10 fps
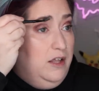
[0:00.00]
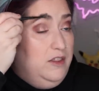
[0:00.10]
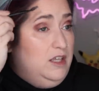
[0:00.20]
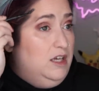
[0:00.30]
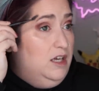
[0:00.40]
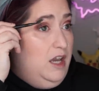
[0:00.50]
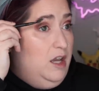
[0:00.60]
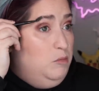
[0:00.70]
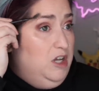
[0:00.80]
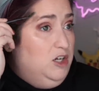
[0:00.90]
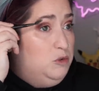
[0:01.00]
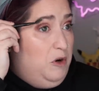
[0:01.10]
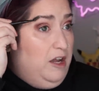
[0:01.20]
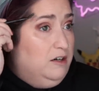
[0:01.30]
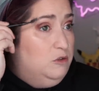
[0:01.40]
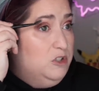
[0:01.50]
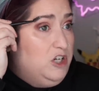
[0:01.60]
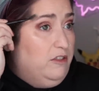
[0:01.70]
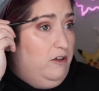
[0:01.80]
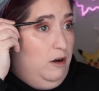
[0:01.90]
the ABH product, which
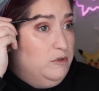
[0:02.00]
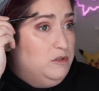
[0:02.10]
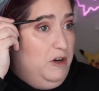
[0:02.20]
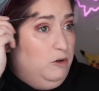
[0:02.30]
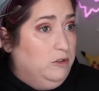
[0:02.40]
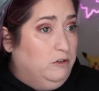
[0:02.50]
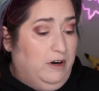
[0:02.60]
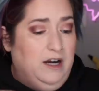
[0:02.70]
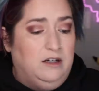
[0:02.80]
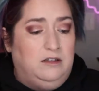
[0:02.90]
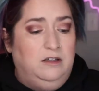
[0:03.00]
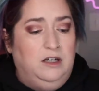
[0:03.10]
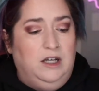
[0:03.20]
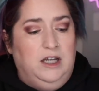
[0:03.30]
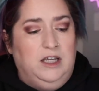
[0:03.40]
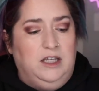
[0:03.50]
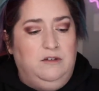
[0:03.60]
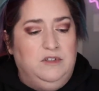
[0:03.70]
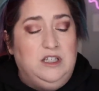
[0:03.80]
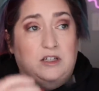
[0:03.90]
I thought was my holy grail.
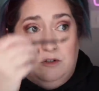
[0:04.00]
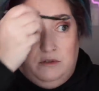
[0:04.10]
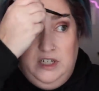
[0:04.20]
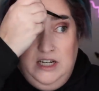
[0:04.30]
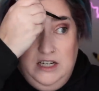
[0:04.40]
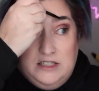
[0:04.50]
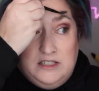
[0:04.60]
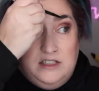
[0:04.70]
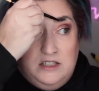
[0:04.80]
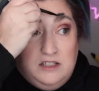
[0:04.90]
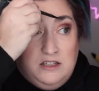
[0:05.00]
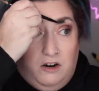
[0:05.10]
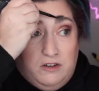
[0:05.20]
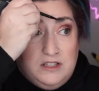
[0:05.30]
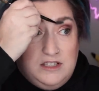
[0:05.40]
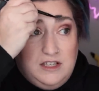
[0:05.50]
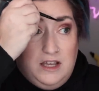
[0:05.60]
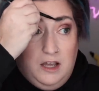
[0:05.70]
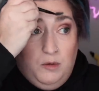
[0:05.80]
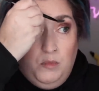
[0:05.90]
Even the ingredients are the
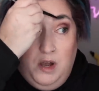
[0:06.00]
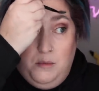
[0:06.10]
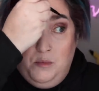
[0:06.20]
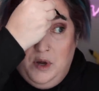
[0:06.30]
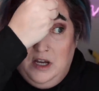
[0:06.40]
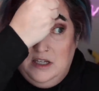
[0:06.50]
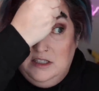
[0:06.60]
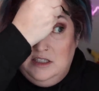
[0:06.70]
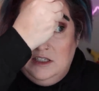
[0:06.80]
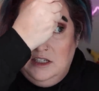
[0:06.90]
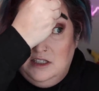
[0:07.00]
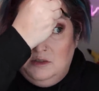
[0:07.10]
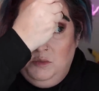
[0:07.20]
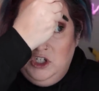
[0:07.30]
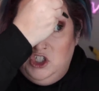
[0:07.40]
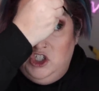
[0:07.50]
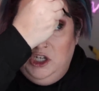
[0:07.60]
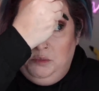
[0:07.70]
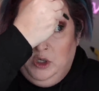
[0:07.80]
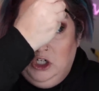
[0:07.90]
same, but it's much
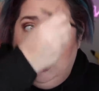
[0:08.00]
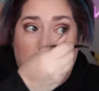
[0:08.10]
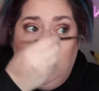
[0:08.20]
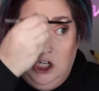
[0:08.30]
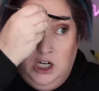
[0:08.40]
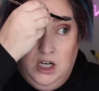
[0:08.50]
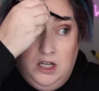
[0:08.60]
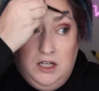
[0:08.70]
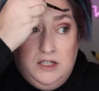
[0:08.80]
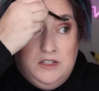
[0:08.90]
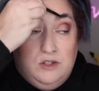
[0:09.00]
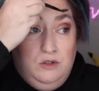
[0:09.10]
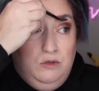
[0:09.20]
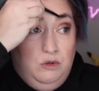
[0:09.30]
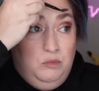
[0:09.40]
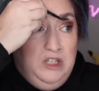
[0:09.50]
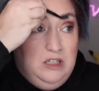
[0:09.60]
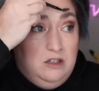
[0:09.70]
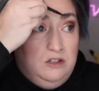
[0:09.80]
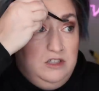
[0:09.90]
cheaper. So you know me
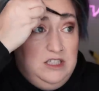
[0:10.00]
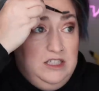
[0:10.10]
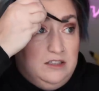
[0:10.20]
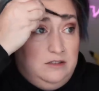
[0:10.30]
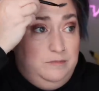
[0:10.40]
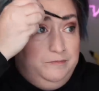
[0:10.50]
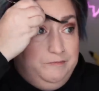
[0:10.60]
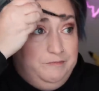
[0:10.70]
and a good deal.